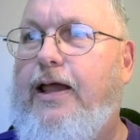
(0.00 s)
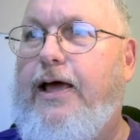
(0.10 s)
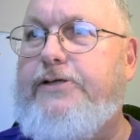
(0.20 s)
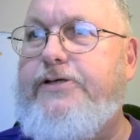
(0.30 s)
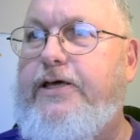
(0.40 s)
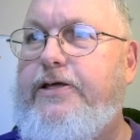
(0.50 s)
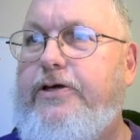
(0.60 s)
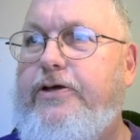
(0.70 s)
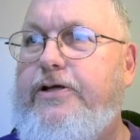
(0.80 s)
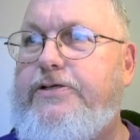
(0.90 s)
like seeing
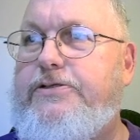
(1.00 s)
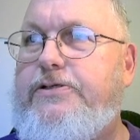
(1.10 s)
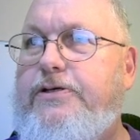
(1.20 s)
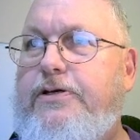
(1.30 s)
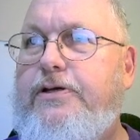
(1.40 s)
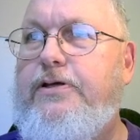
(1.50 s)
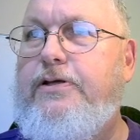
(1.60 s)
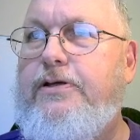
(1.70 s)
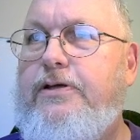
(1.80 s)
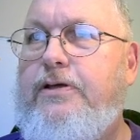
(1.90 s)
units.
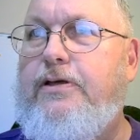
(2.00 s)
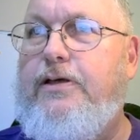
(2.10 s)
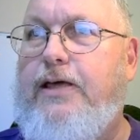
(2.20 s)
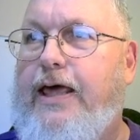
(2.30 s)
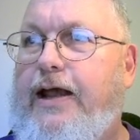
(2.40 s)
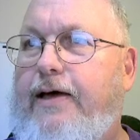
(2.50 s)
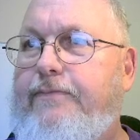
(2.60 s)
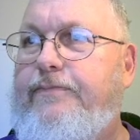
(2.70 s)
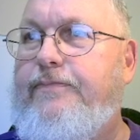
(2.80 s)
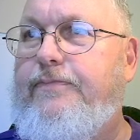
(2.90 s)

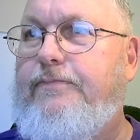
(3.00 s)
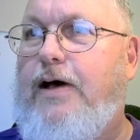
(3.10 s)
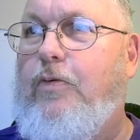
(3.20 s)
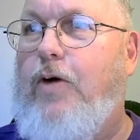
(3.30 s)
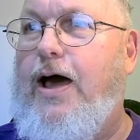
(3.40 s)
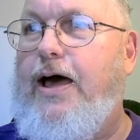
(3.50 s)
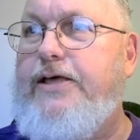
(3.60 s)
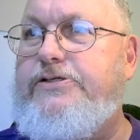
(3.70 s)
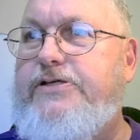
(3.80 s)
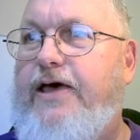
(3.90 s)
And my y
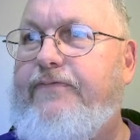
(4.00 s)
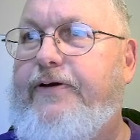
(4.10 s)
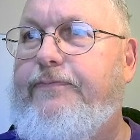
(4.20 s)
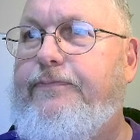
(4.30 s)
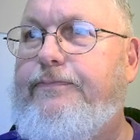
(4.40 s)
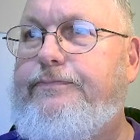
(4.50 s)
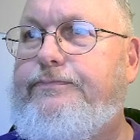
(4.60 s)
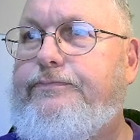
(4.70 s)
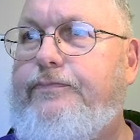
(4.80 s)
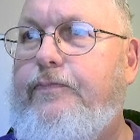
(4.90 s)
is 7.
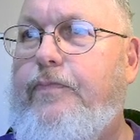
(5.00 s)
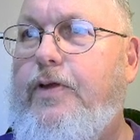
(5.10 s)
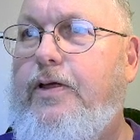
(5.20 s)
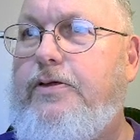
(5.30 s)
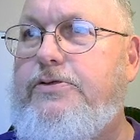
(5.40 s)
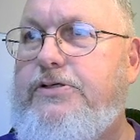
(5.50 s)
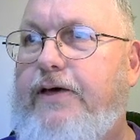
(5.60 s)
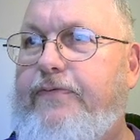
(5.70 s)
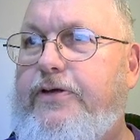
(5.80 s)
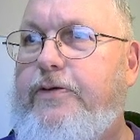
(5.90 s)

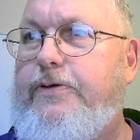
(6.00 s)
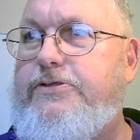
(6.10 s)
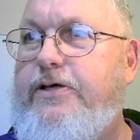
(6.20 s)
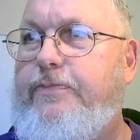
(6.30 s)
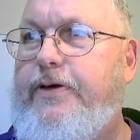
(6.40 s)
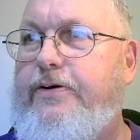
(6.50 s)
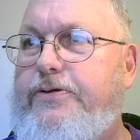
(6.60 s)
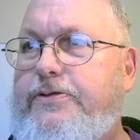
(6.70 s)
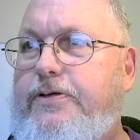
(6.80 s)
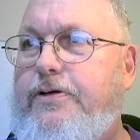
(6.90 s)
7 cubic centimeters